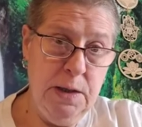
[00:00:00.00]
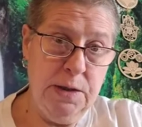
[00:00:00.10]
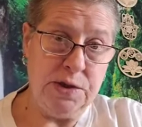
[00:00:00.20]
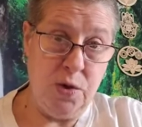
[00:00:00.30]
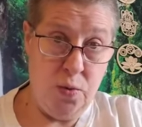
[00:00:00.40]

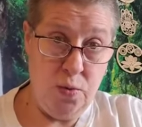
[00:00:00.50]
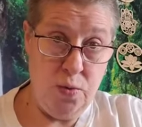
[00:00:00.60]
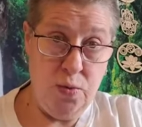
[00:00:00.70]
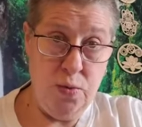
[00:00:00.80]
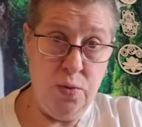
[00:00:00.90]
So,
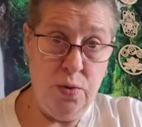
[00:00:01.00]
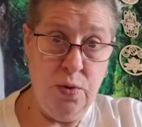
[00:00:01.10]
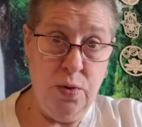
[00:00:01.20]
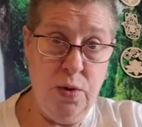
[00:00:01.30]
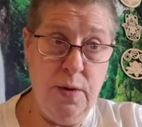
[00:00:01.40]

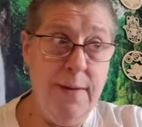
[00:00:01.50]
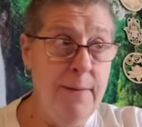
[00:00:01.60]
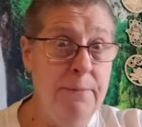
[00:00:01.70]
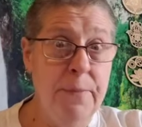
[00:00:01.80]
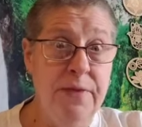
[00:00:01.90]

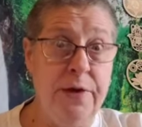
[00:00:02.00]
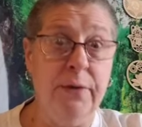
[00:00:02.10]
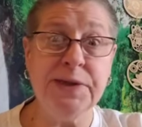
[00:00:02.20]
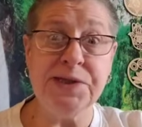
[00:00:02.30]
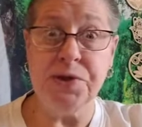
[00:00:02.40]

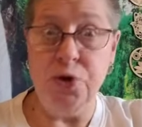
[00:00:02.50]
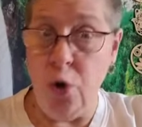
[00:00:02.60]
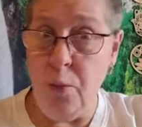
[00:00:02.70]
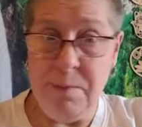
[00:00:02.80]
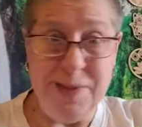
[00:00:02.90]
there is
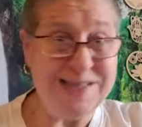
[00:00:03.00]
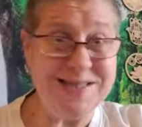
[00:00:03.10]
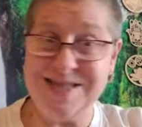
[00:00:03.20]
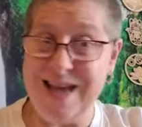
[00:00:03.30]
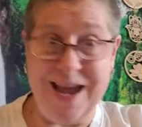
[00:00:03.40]
no
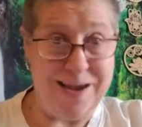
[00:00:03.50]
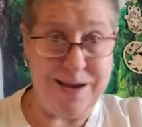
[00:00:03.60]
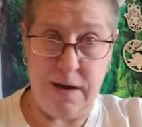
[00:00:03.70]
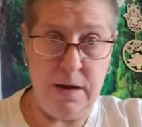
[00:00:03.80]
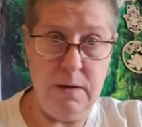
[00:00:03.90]

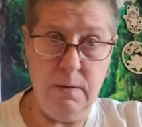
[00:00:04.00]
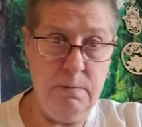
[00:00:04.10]
mistake